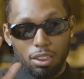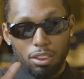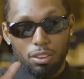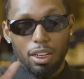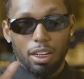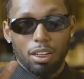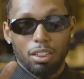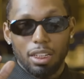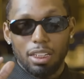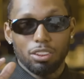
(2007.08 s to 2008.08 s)
in like a
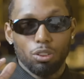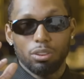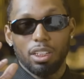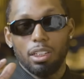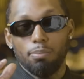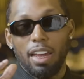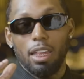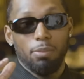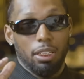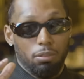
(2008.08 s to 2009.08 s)
nice hotel in
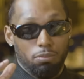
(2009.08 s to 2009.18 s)
Miami.